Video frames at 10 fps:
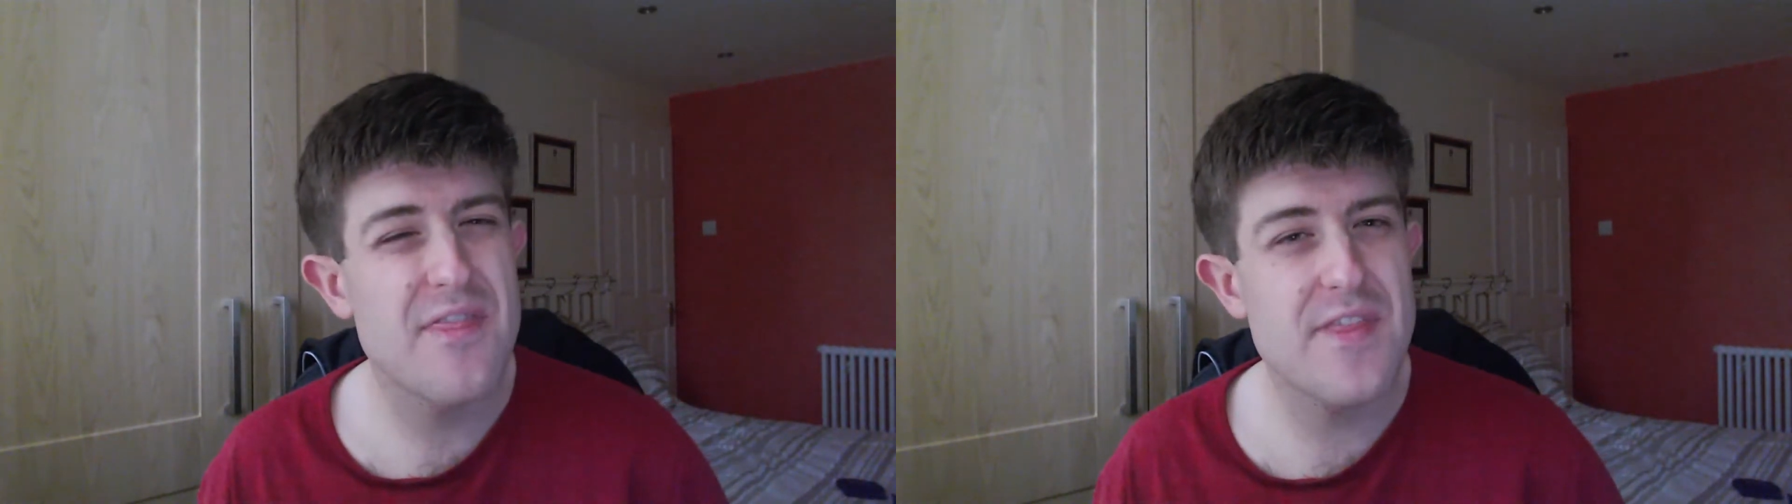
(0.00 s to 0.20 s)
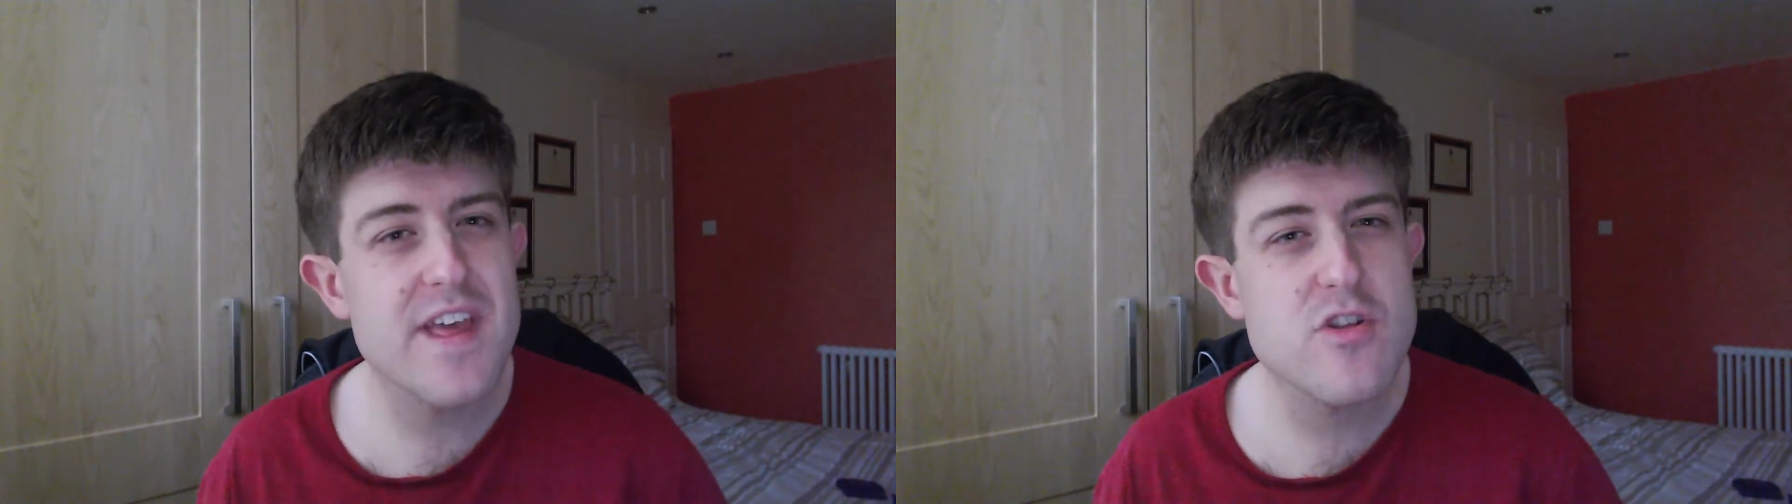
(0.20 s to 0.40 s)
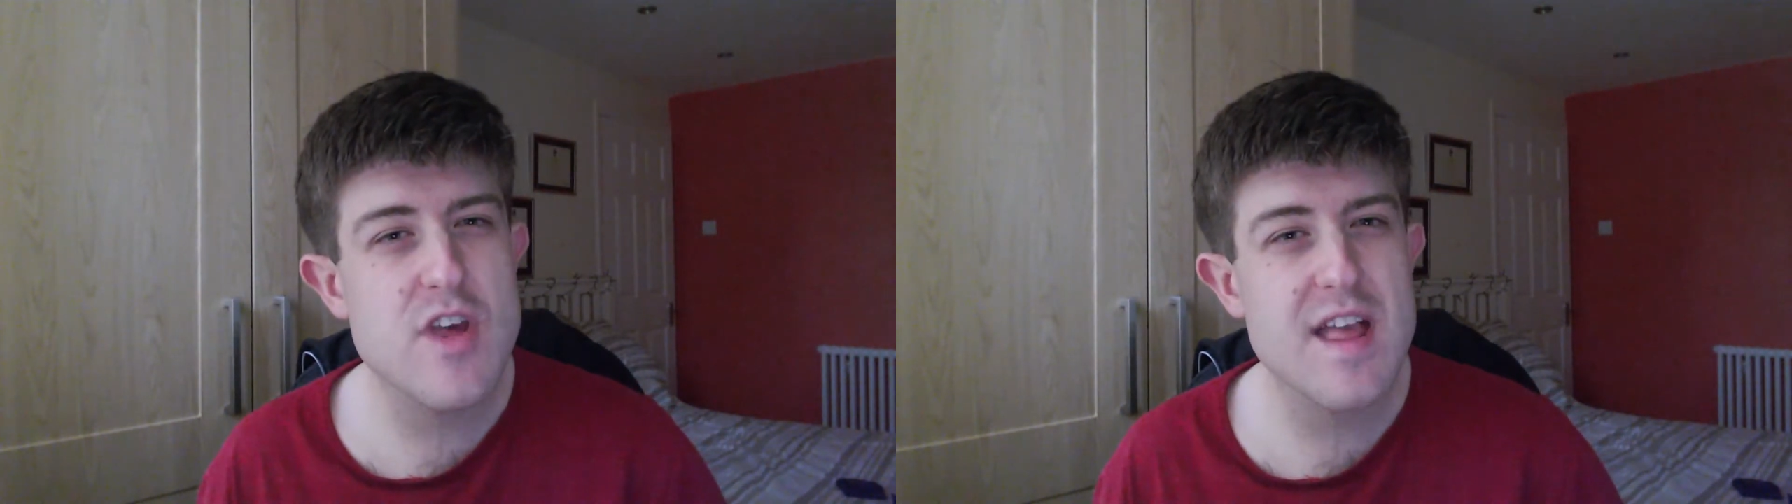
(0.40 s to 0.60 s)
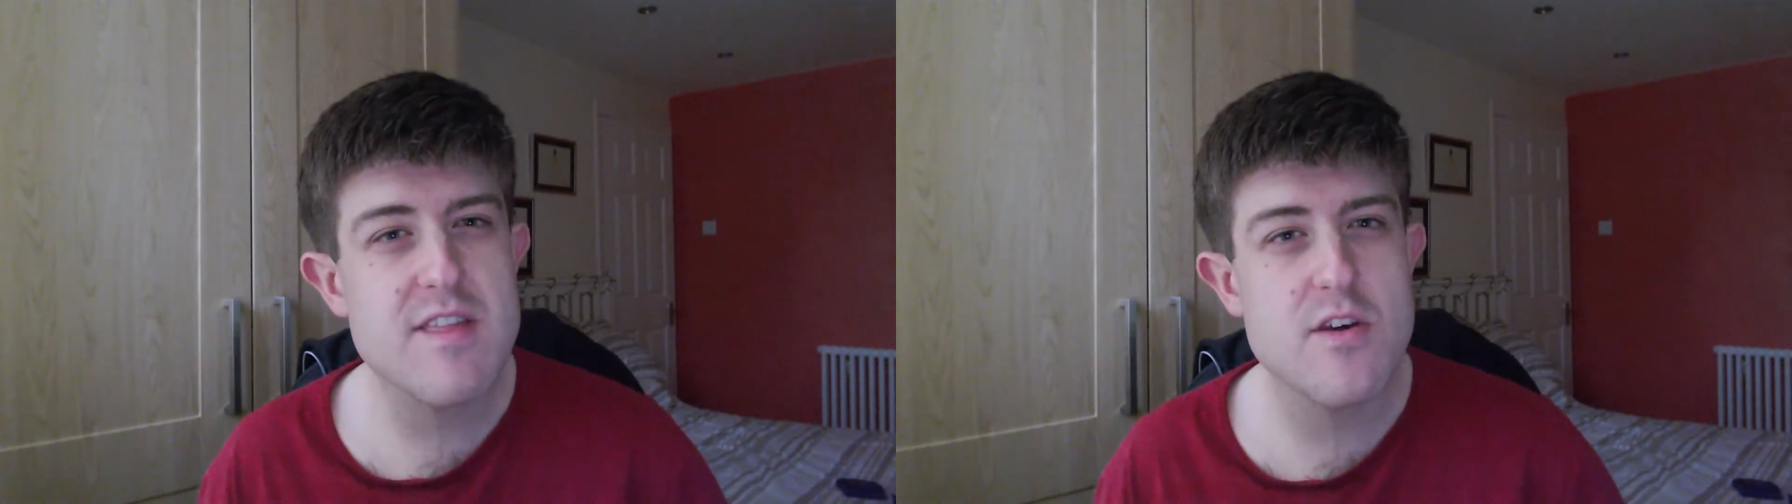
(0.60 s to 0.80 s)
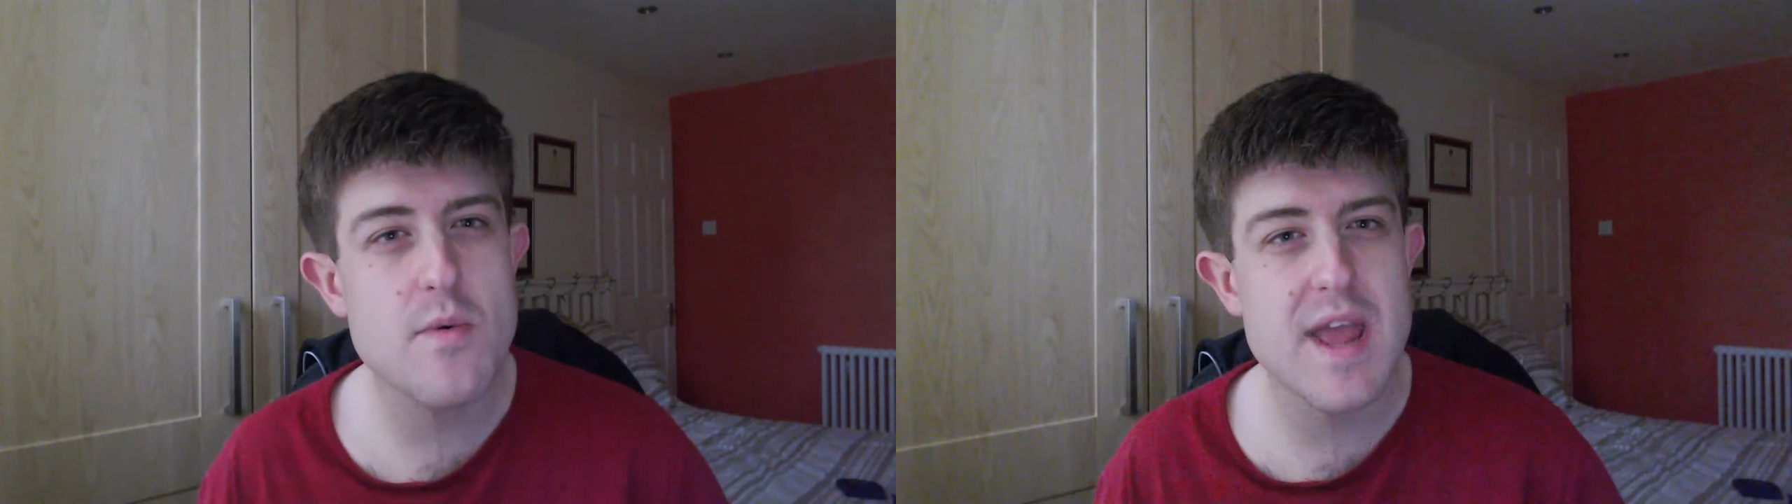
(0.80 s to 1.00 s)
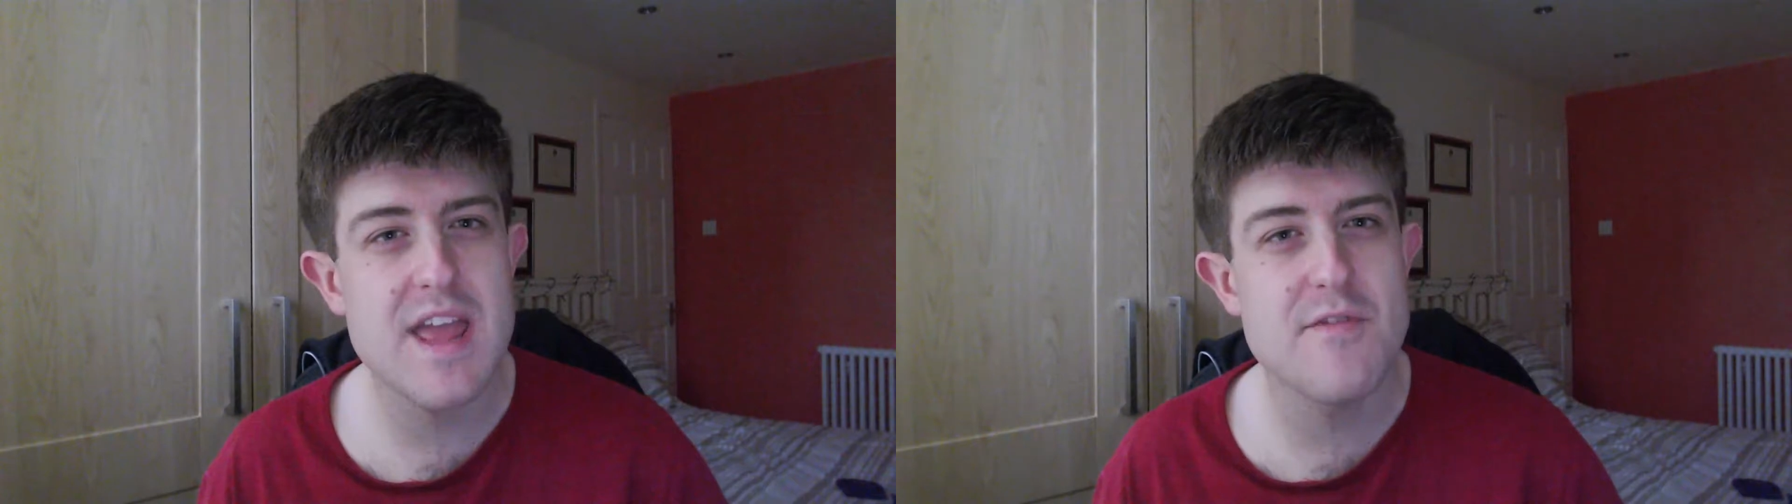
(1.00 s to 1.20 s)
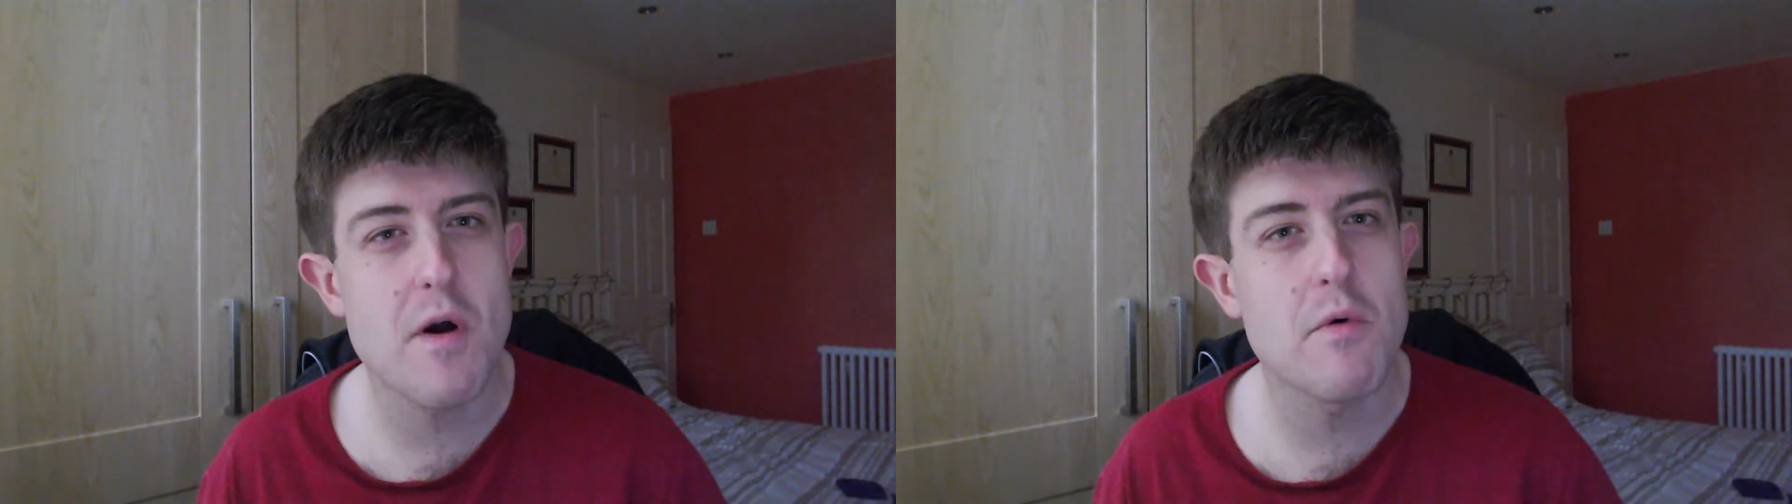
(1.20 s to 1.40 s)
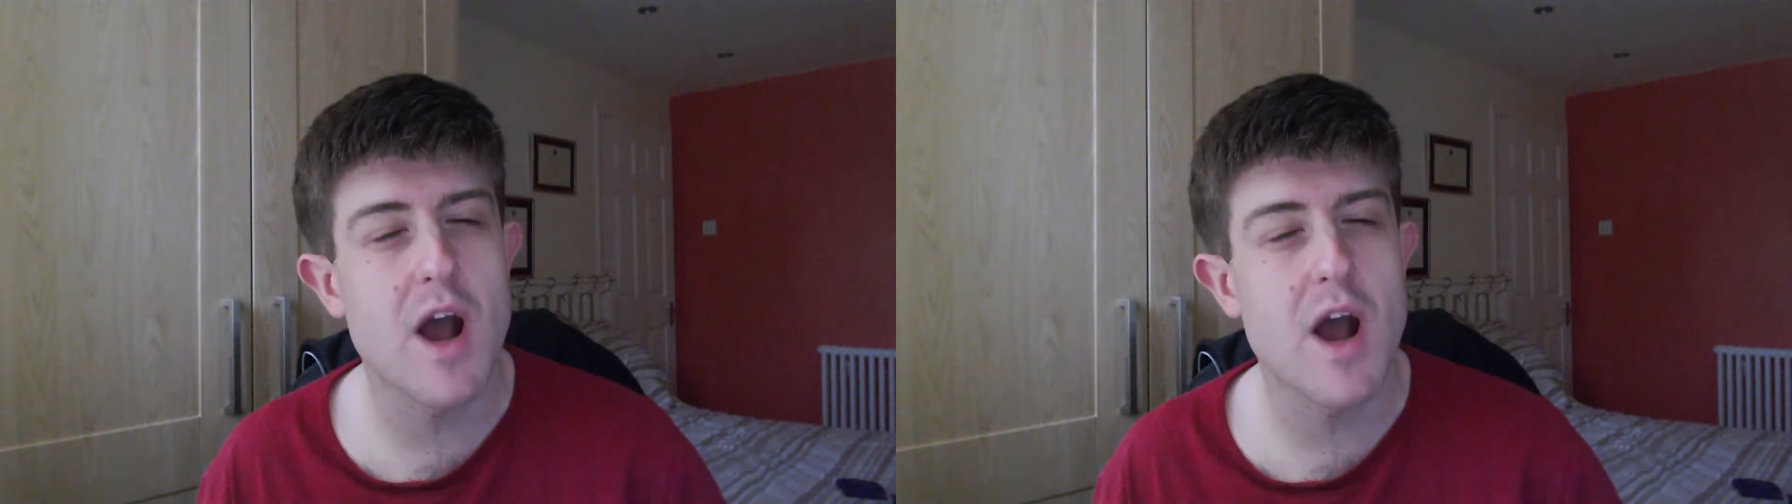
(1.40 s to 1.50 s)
this Gen 2 Evo